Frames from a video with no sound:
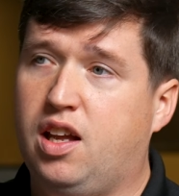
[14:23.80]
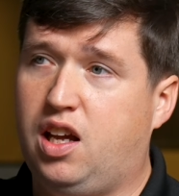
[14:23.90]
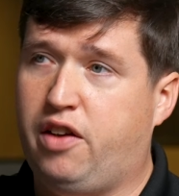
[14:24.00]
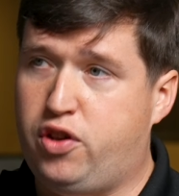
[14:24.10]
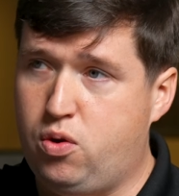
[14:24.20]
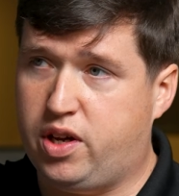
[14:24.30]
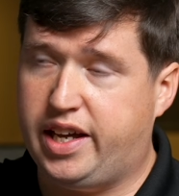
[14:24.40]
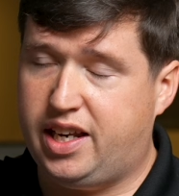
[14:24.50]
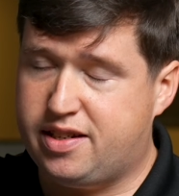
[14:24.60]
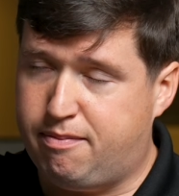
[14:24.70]
If you can
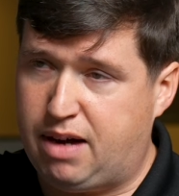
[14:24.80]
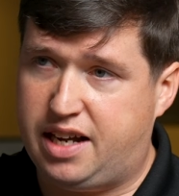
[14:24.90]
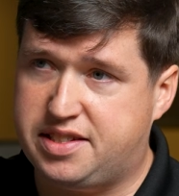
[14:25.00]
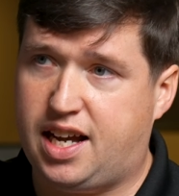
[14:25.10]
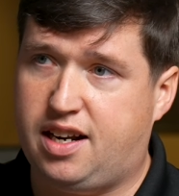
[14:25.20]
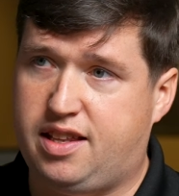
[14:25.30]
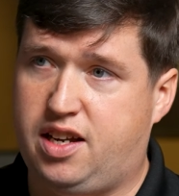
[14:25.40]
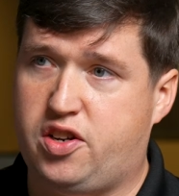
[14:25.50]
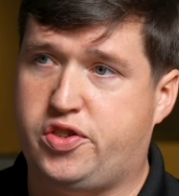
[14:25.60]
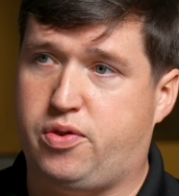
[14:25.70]
get into my side of the
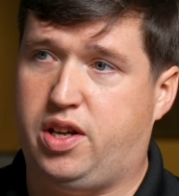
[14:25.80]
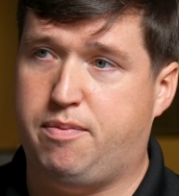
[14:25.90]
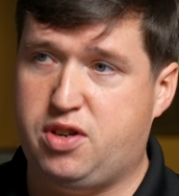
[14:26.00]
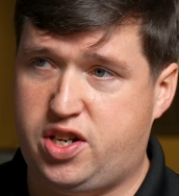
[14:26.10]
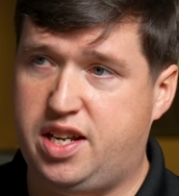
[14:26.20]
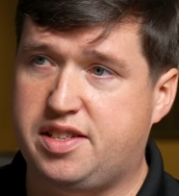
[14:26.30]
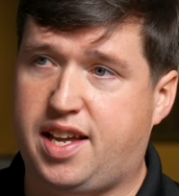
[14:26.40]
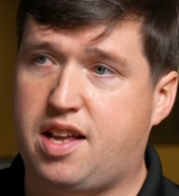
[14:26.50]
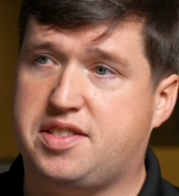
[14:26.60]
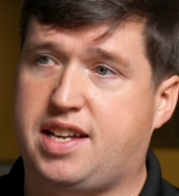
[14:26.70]
industry, the machine
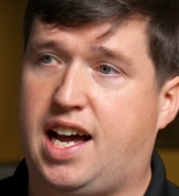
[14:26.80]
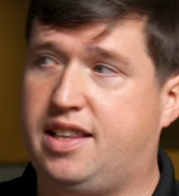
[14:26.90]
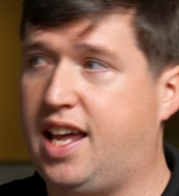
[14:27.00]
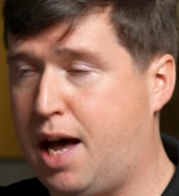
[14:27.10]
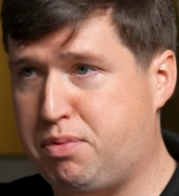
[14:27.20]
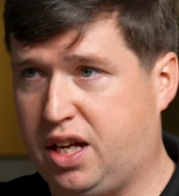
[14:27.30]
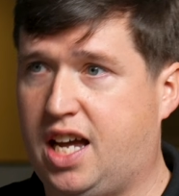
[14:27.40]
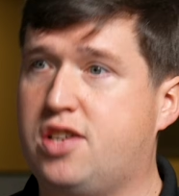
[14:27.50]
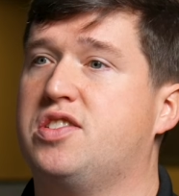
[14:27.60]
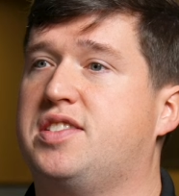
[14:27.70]
sales side, the
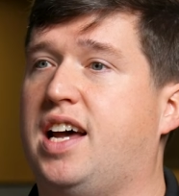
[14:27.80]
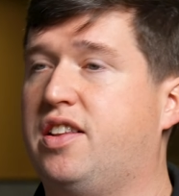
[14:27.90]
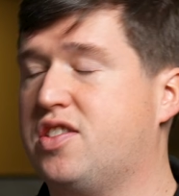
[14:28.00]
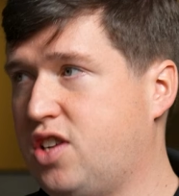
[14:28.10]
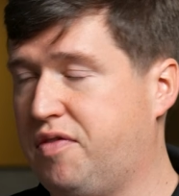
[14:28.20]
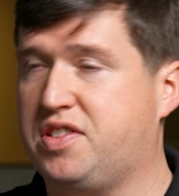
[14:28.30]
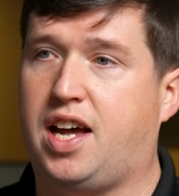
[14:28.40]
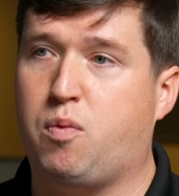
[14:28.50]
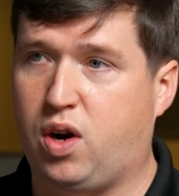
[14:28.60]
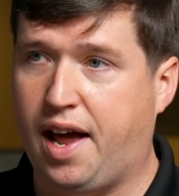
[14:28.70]
application side, the service
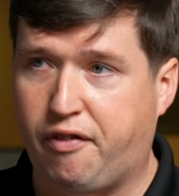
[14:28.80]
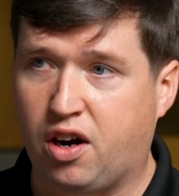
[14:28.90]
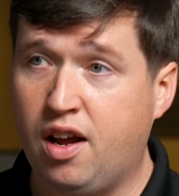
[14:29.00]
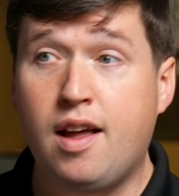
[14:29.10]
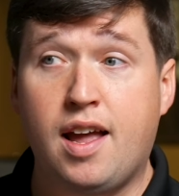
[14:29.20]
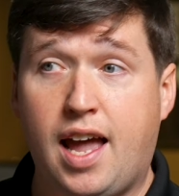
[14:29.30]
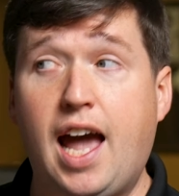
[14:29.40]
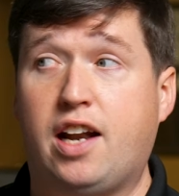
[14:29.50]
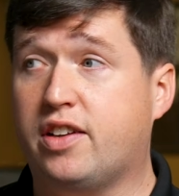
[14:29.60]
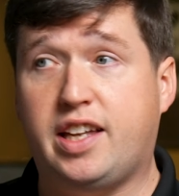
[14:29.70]
side, whatever,
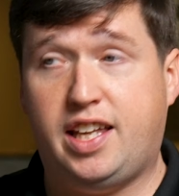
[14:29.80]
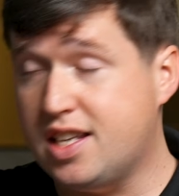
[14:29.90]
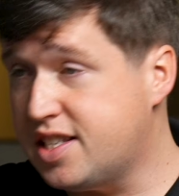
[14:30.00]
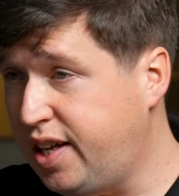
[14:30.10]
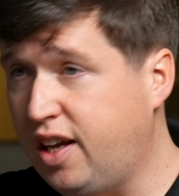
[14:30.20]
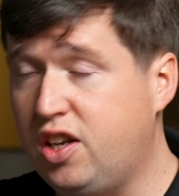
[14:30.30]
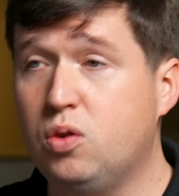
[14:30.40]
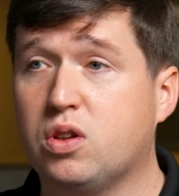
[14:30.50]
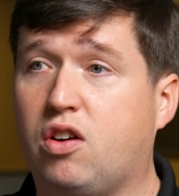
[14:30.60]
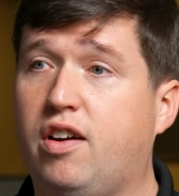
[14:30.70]
and
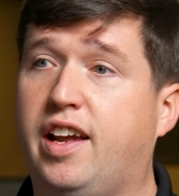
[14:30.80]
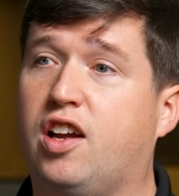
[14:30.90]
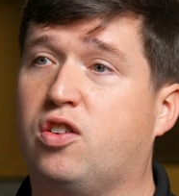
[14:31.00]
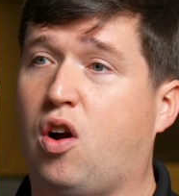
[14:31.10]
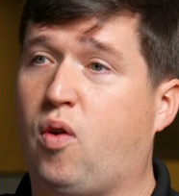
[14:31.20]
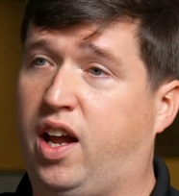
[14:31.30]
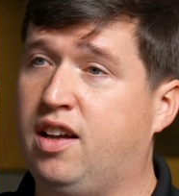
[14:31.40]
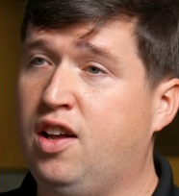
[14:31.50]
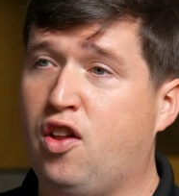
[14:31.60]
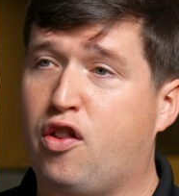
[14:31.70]
continue learning and growing,
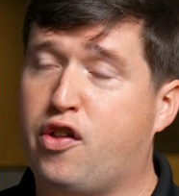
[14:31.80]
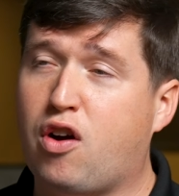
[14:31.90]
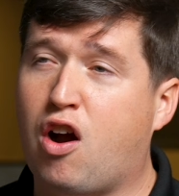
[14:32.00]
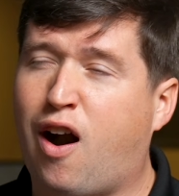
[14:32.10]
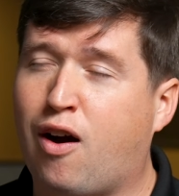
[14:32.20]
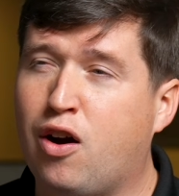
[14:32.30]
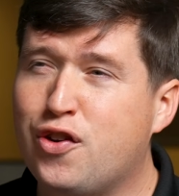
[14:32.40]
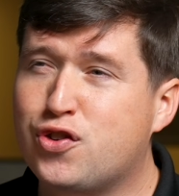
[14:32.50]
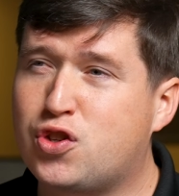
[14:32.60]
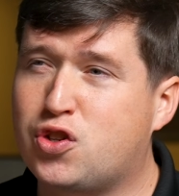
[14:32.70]
there are
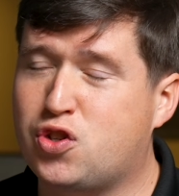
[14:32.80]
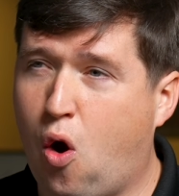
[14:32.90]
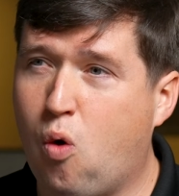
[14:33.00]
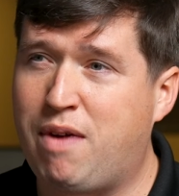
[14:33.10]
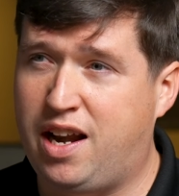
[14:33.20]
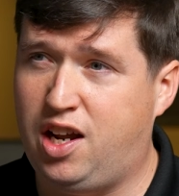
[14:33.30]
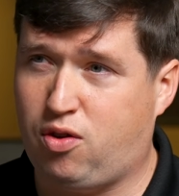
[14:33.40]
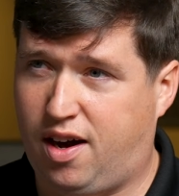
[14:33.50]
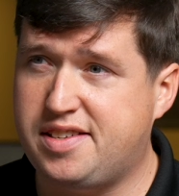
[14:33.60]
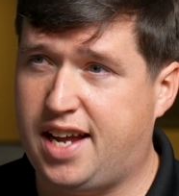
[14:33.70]
so many
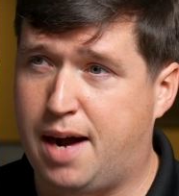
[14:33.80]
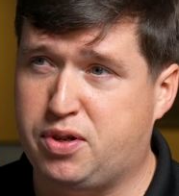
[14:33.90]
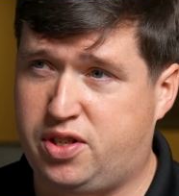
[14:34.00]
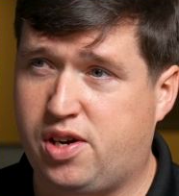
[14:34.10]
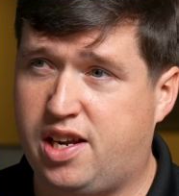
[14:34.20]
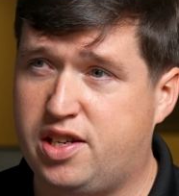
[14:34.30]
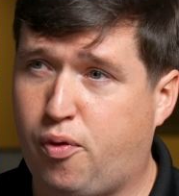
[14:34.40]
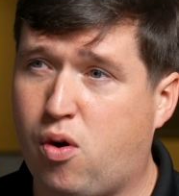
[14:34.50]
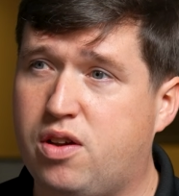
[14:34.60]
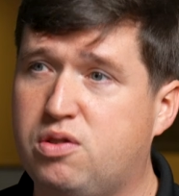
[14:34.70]
crazy opportunities
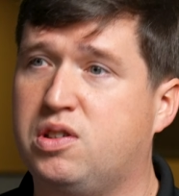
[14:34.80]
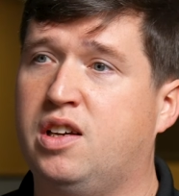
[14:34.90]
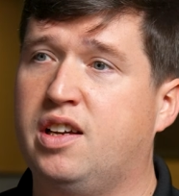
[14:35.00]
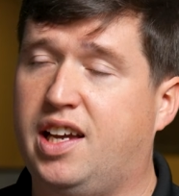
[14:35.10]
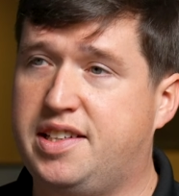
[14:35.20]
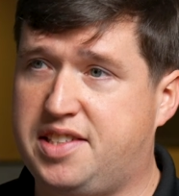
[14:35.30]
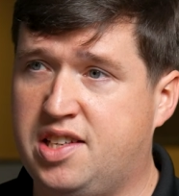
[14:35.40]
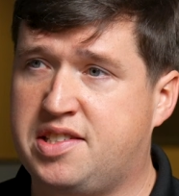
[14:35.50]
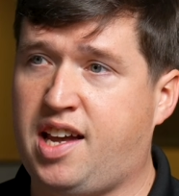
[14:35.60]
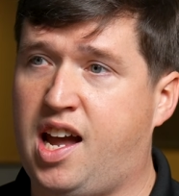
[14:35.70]
for you. It's
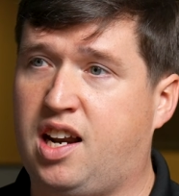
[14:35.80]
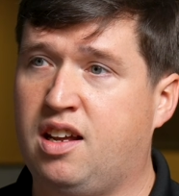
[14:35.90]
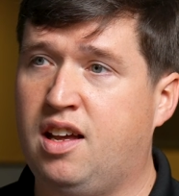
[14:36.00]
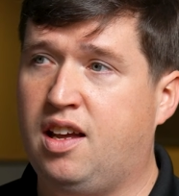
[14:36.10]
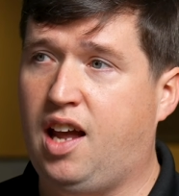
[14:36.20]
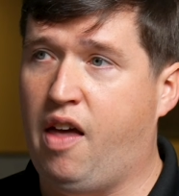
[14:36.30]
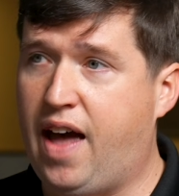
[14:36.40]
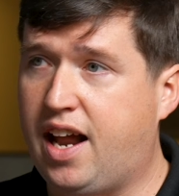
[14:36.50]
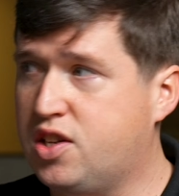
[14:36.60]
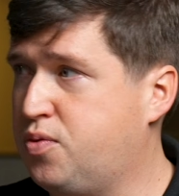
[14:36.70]
insane. And
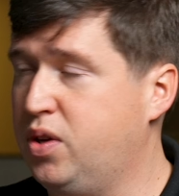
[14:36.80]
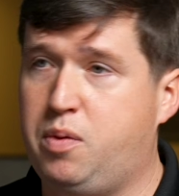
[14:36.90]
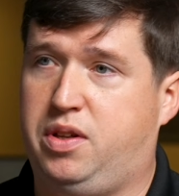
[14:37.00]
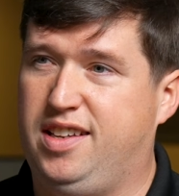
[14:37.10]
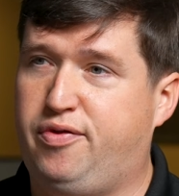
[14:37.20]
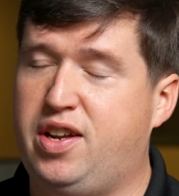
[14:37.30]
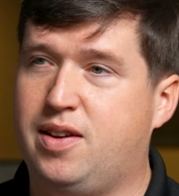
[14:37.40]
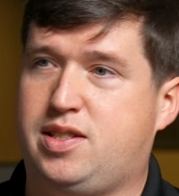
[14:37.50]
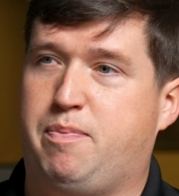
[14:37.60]
that is really what this video is